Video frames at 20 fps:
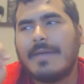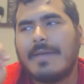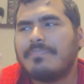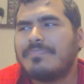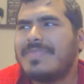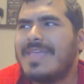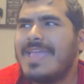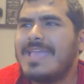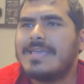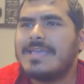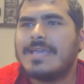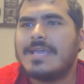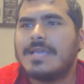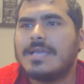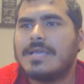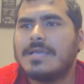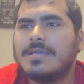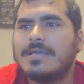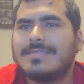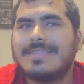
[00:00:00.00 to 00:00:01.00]
And I'm
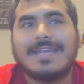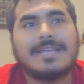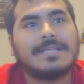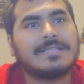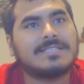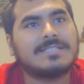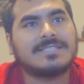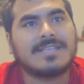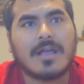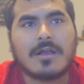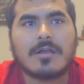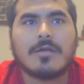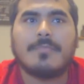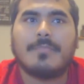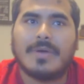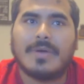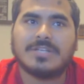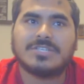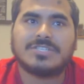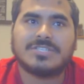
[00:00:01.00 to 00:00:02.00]
thinking that it's
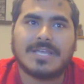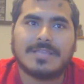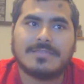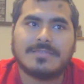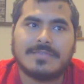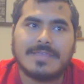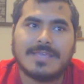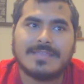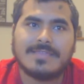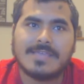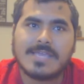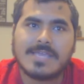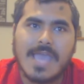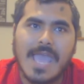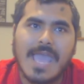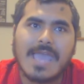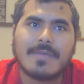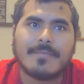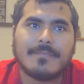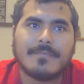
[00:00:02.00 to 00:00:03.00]
Sucker Punch that did the
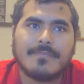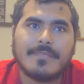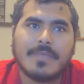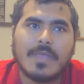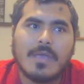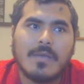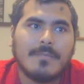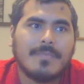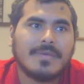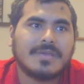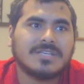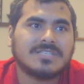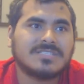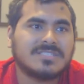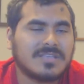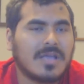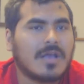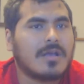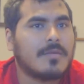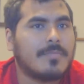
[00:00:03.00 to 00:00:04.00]
game.
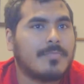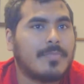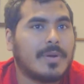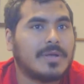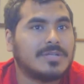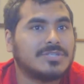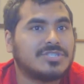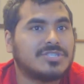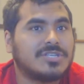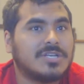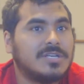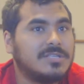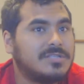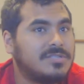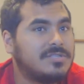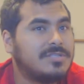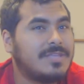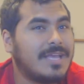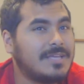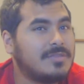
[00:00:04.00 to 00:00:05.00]
Because Sucker Punch,
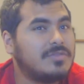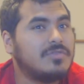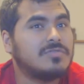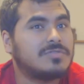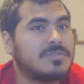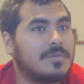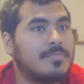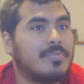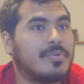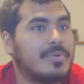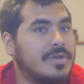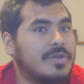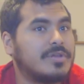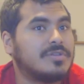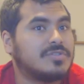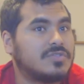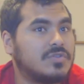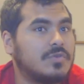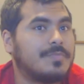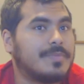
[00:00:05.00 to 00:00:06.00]
they do some
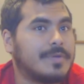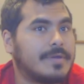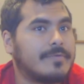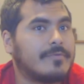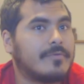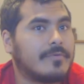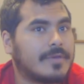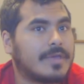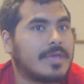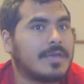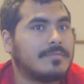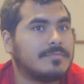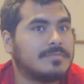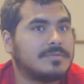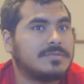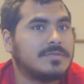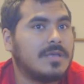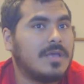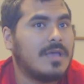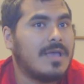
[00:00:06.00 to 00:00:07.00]
pretty good superhero
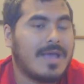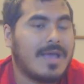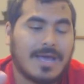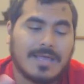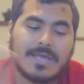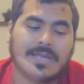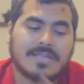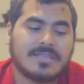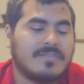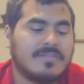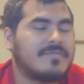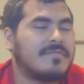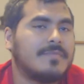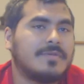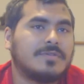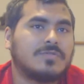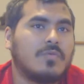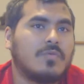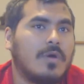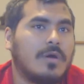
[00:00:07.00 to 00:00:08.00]
games. I liked
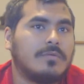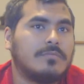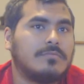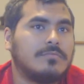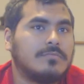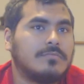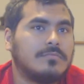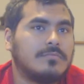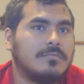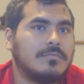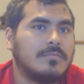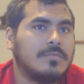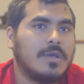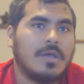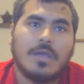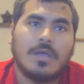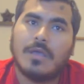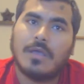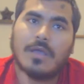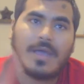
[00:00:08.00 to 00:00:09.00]
Infamous 1.
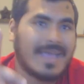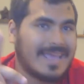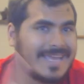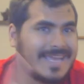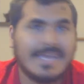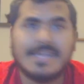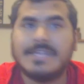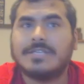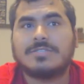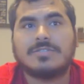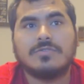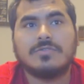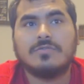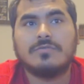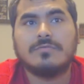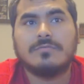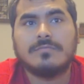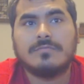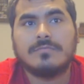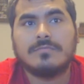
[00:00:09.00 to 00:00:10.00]
I hated
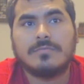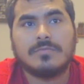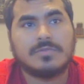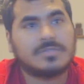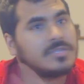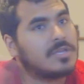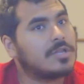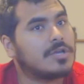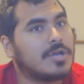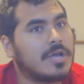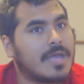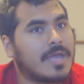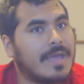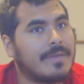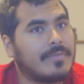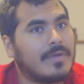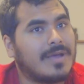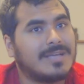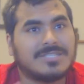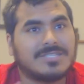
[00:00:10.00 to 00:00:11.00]
2. It was still a
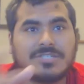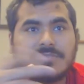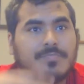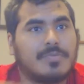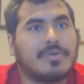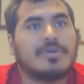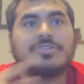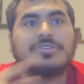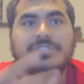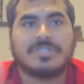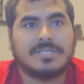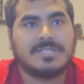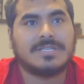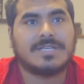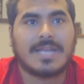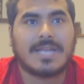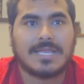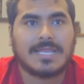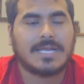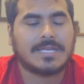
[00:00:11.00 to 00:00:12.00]
good game though. I just
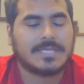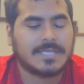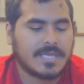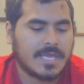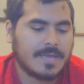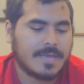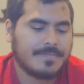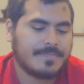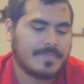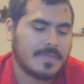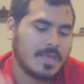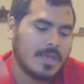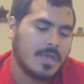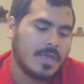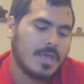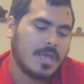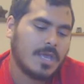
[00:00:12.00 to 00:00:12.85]
personally did not like the game.